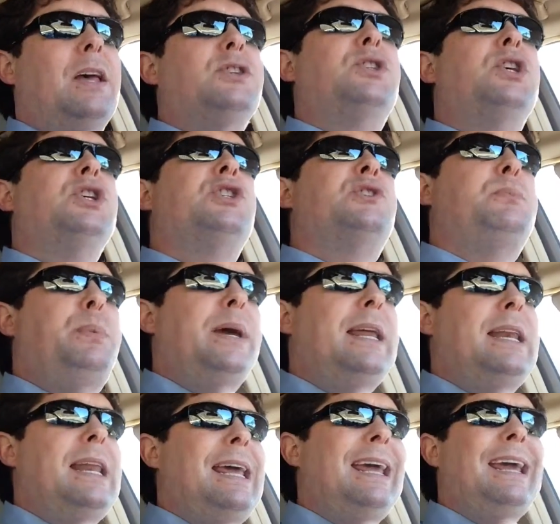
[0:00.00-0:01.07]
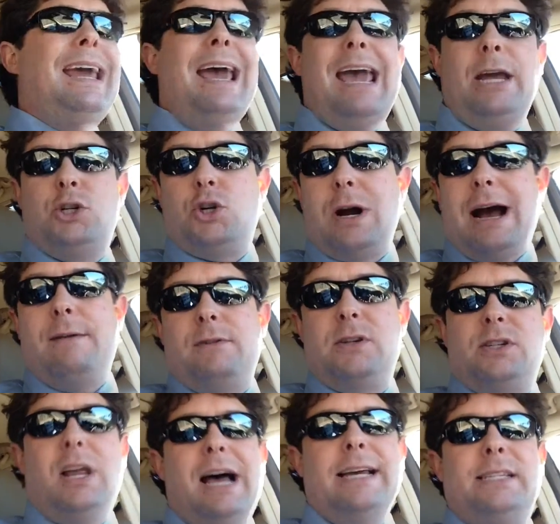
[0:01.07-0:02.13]
suspending a
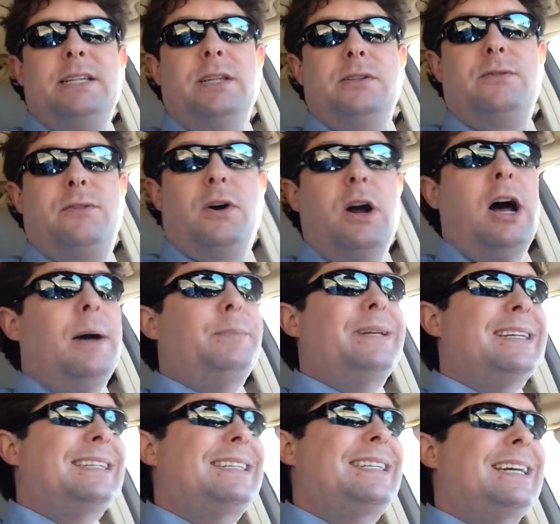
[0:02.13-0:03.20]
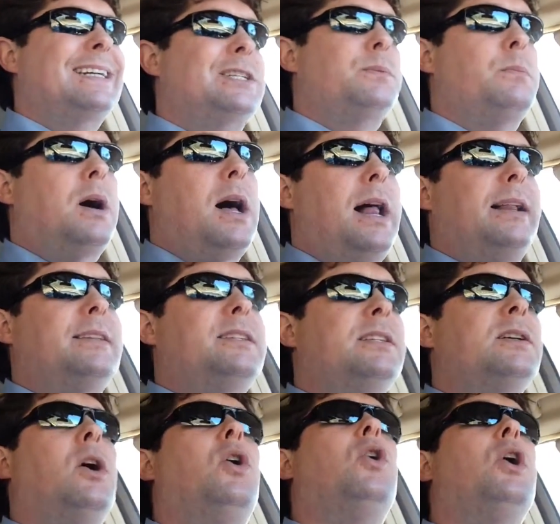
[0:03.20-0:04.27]
driver's license for up to 6
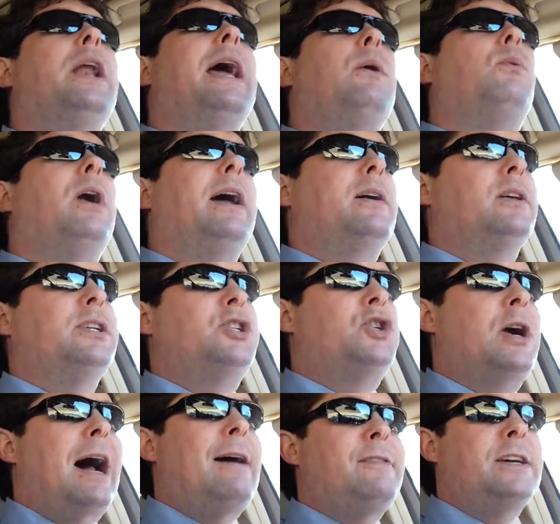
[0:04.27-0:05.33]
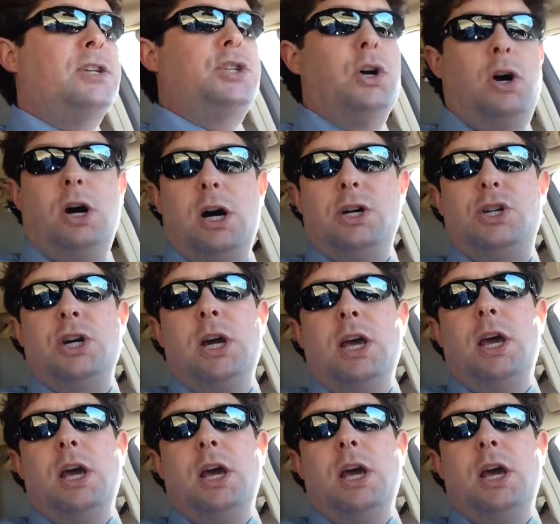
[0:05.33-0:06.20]
months on a reckless driving charge